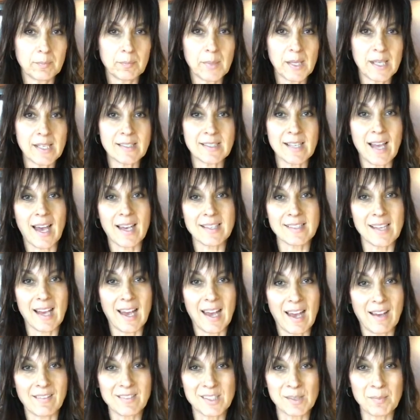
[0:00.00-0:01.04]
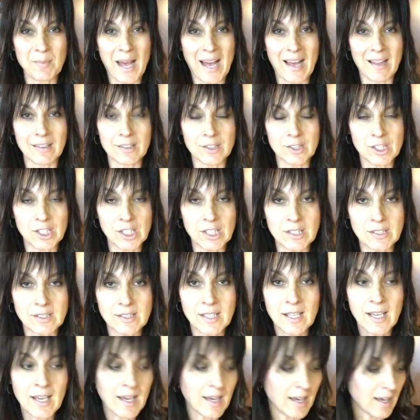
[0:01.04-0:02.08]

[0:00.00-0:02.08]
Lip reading: because as I have some allergies,